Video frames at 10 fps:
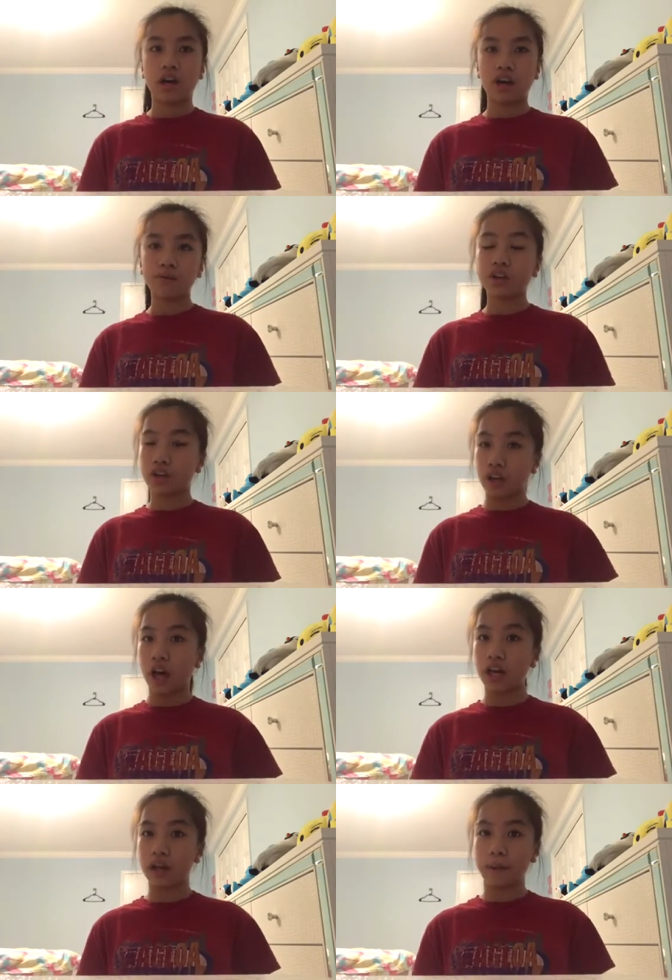helped you a
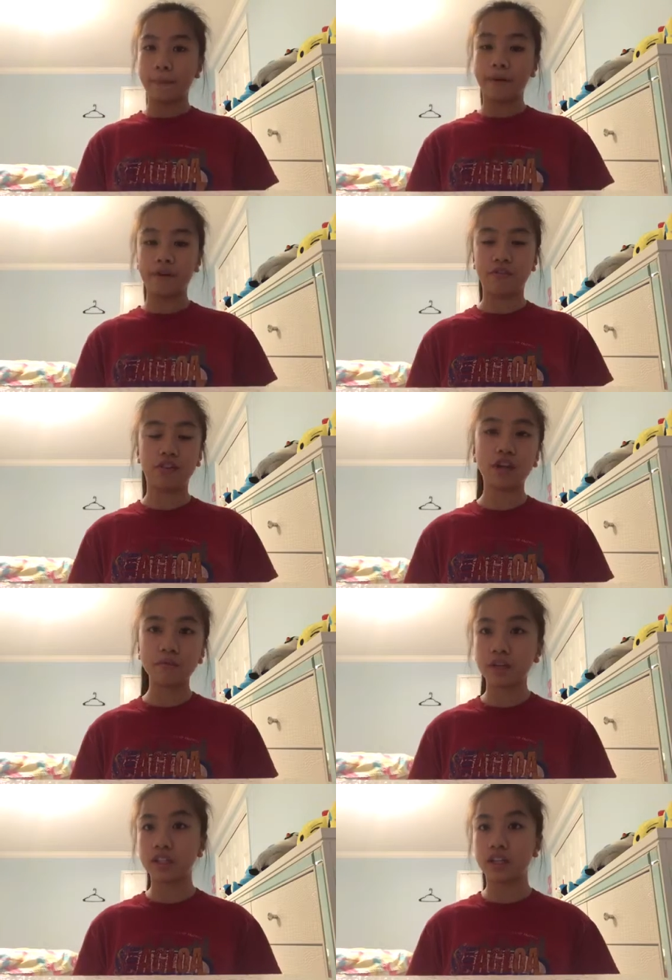lot, but for
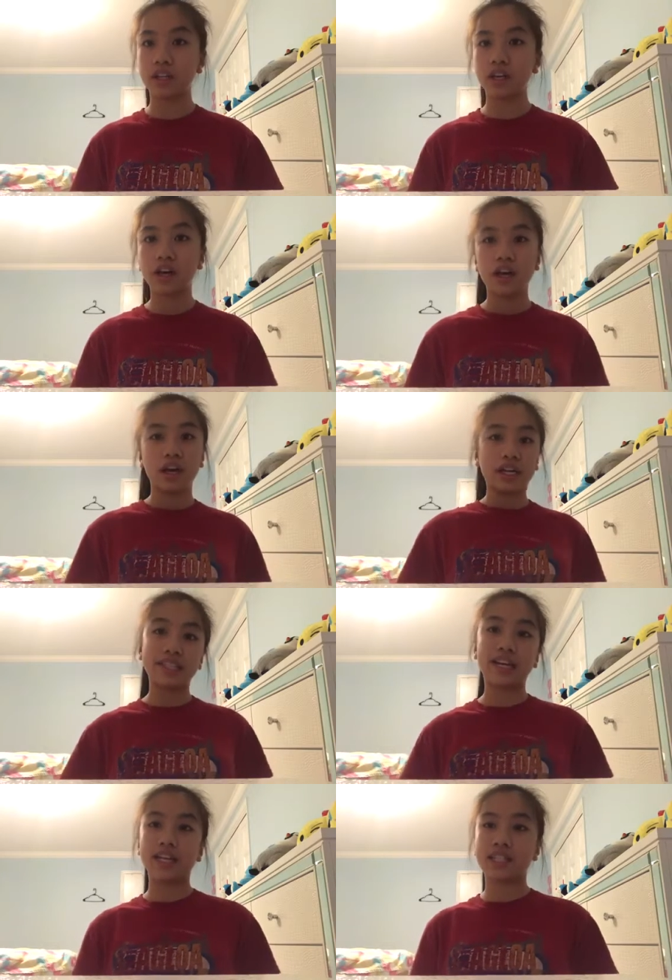some reason,
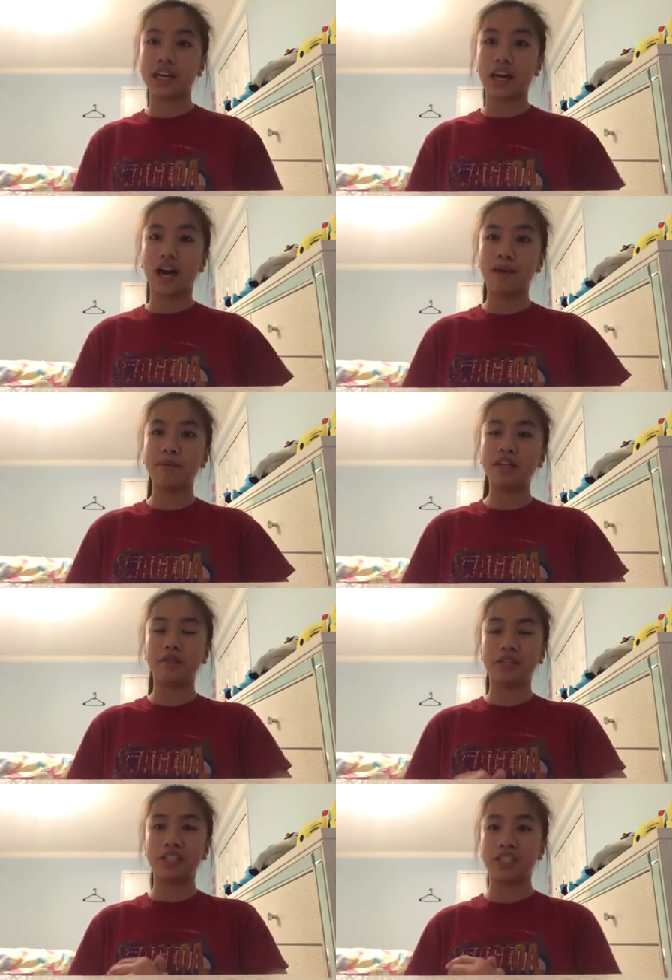it says that comment
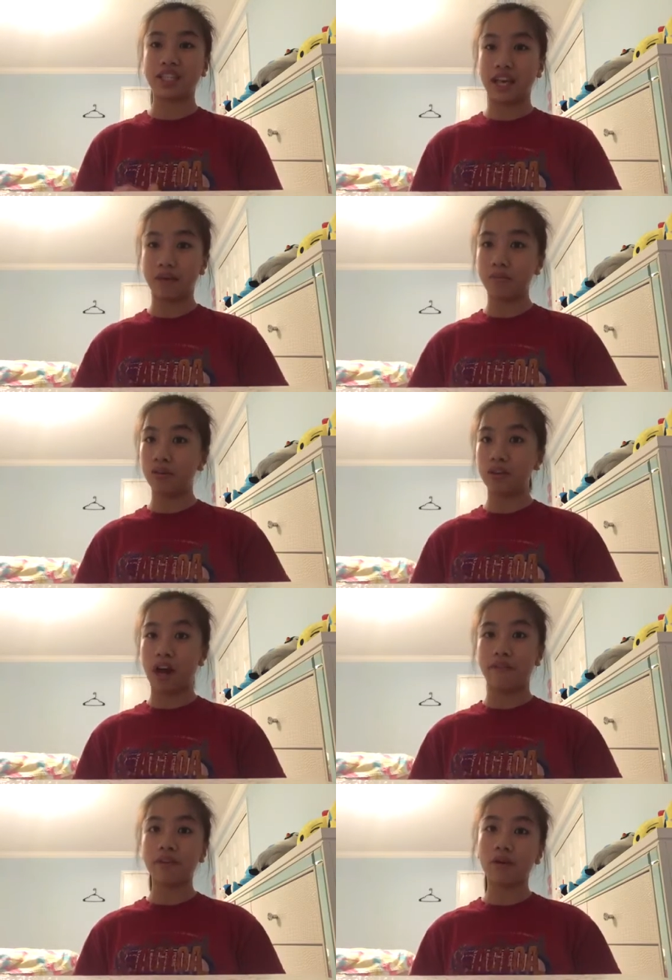was disabled
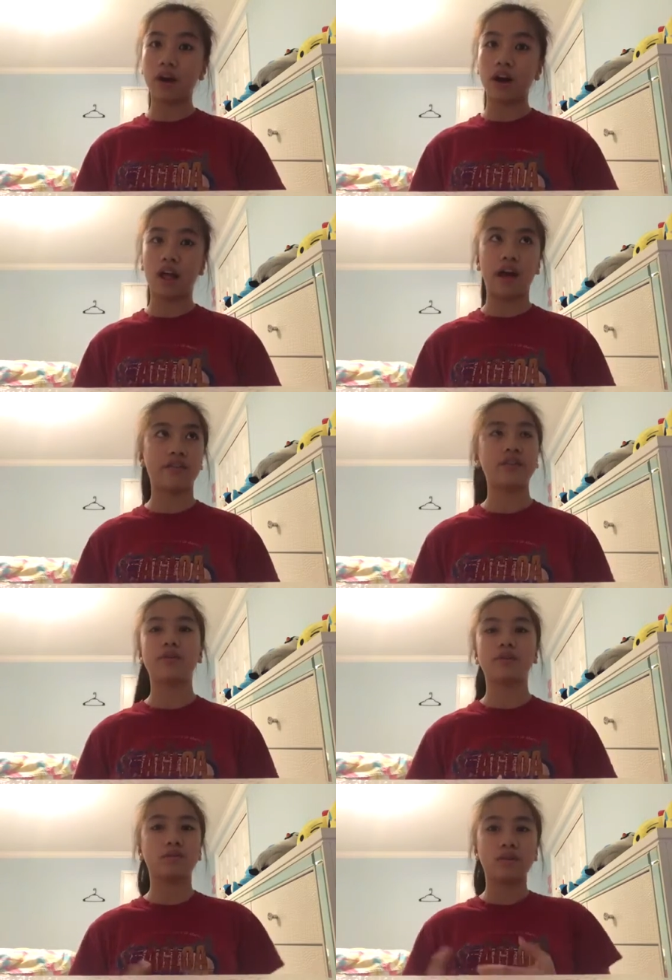after a while. I don't
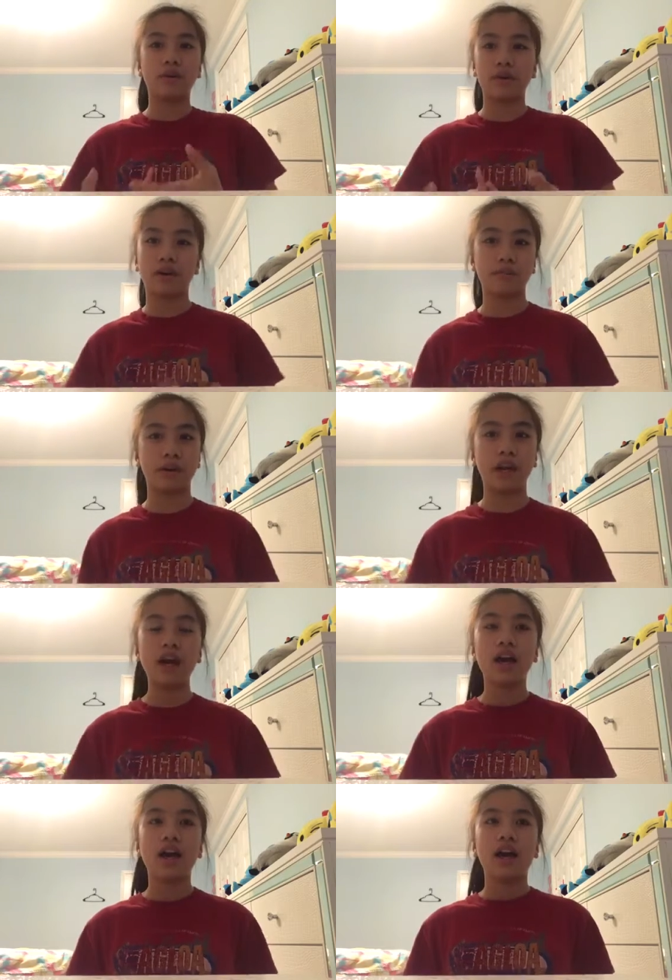know what's going on, but
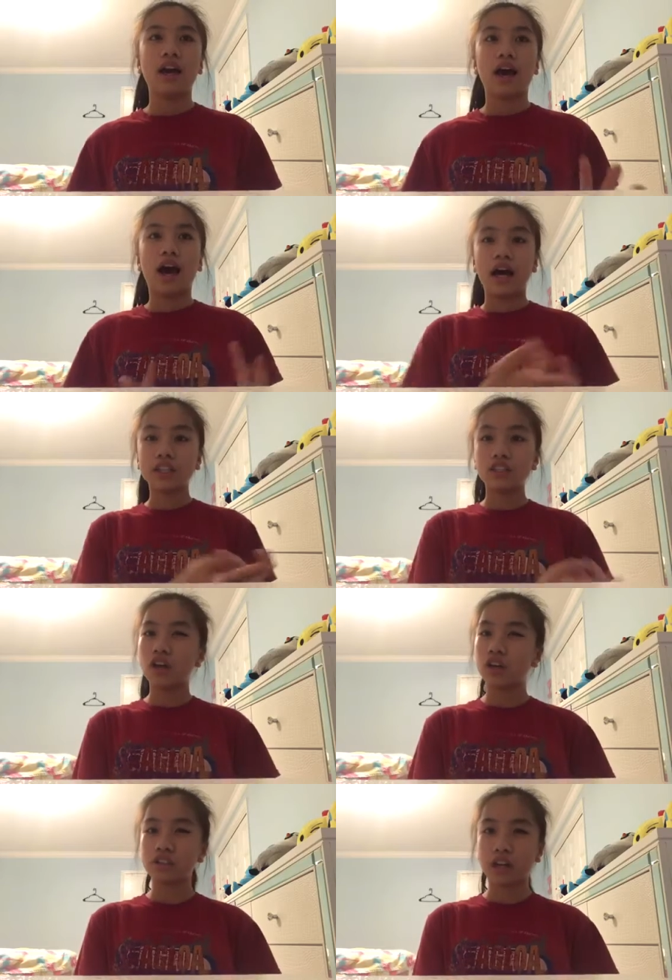I
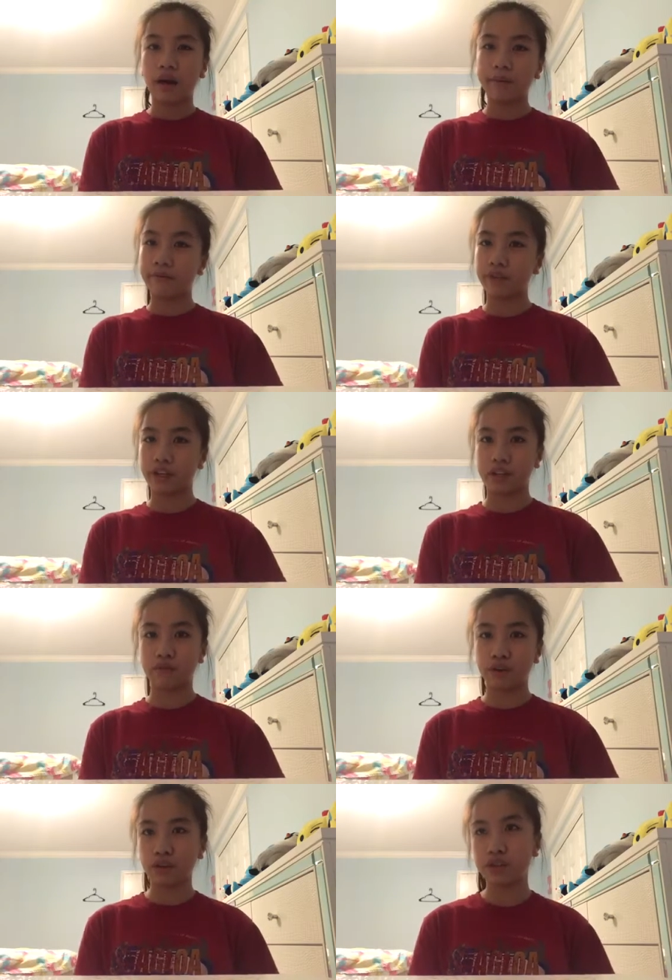saw it comment for, like,
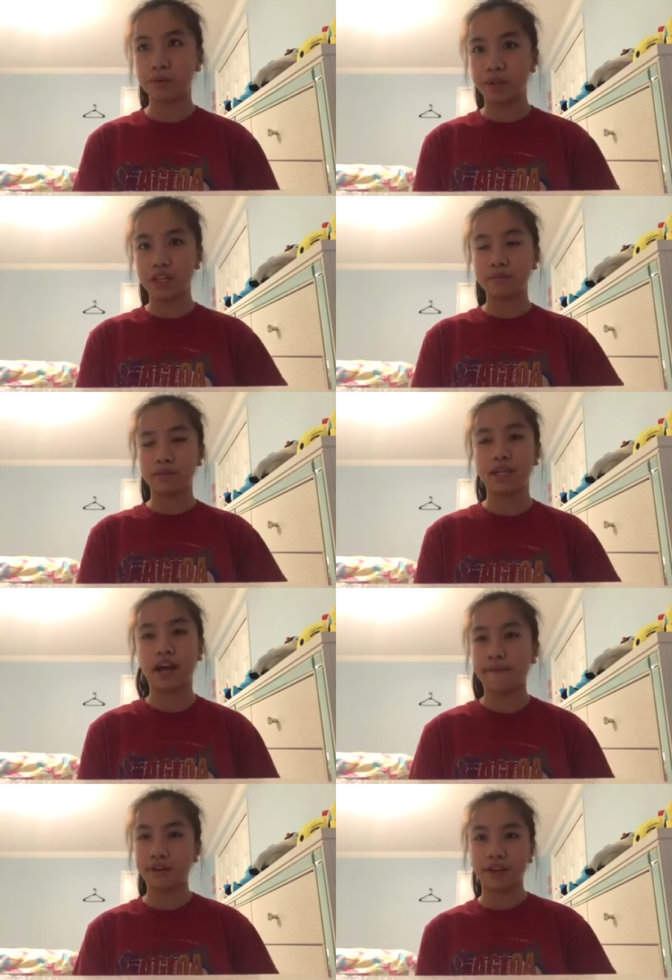the first two weeks, but
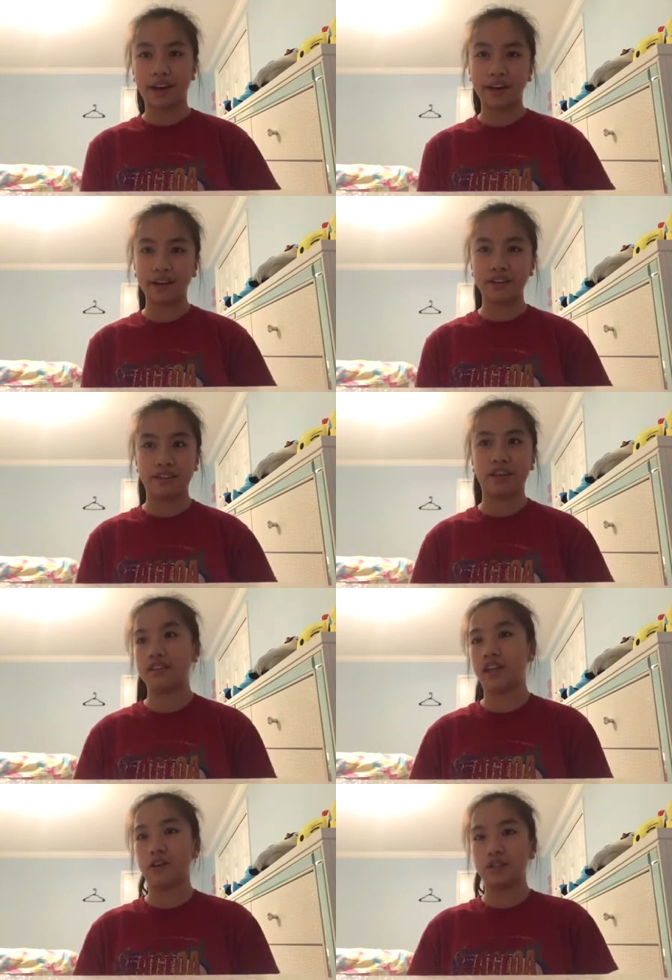then after that, it
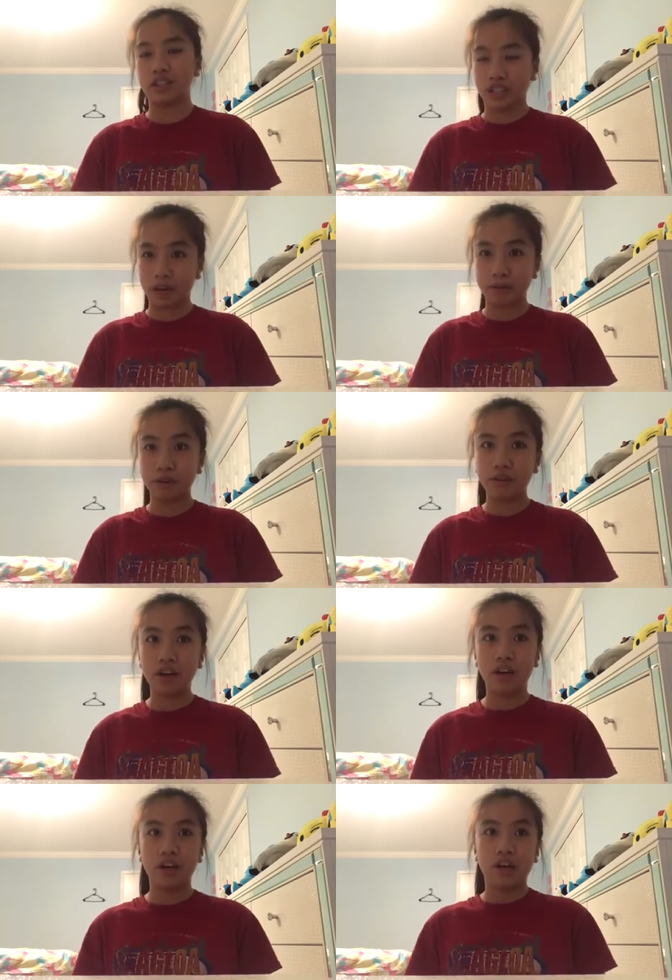says that it was disabled.
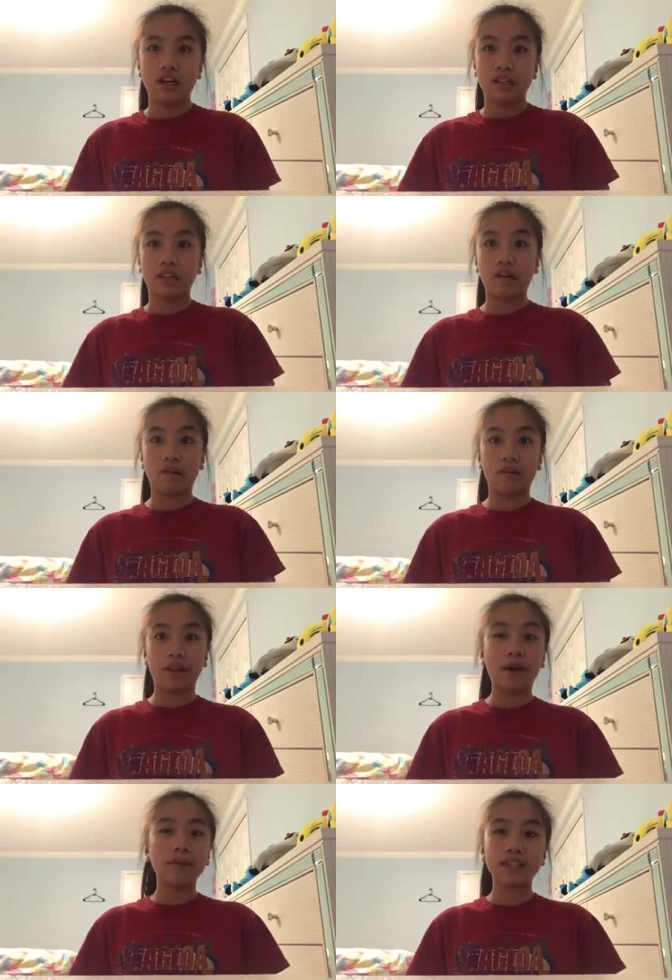So
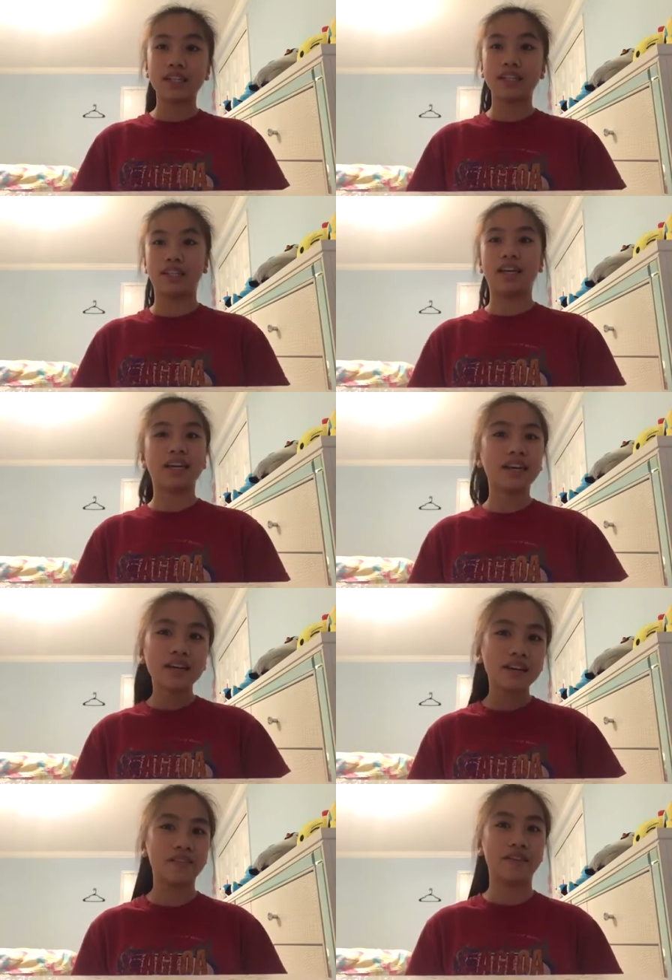that wasn't, like,
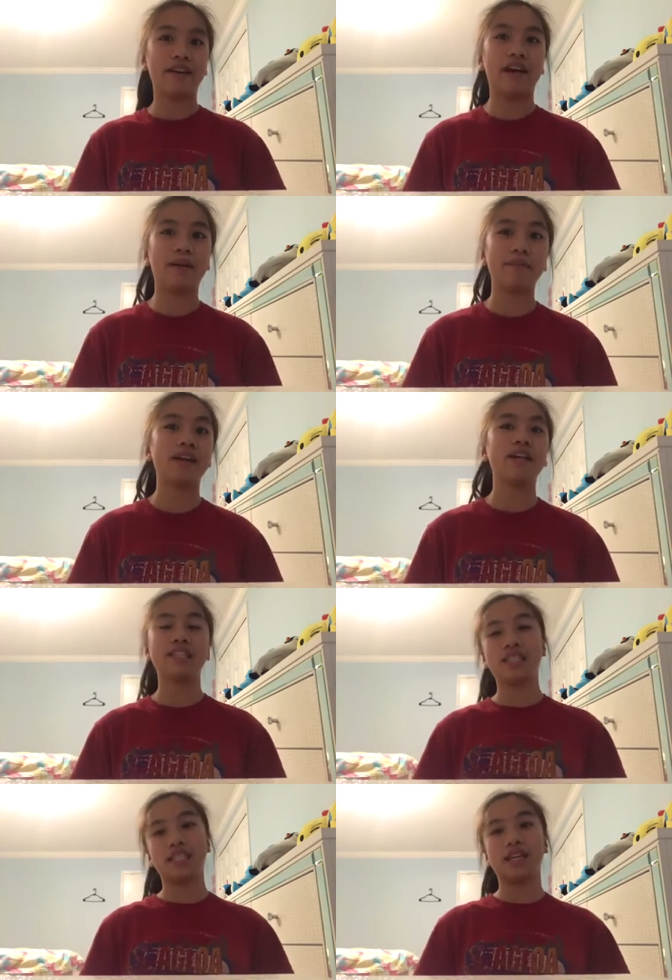very happy
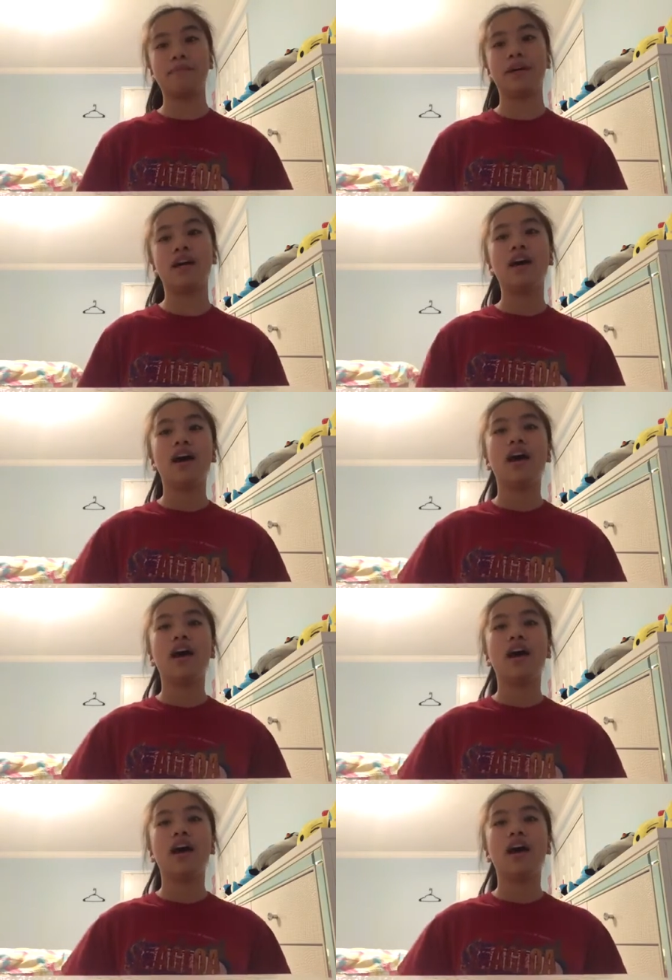to see, but...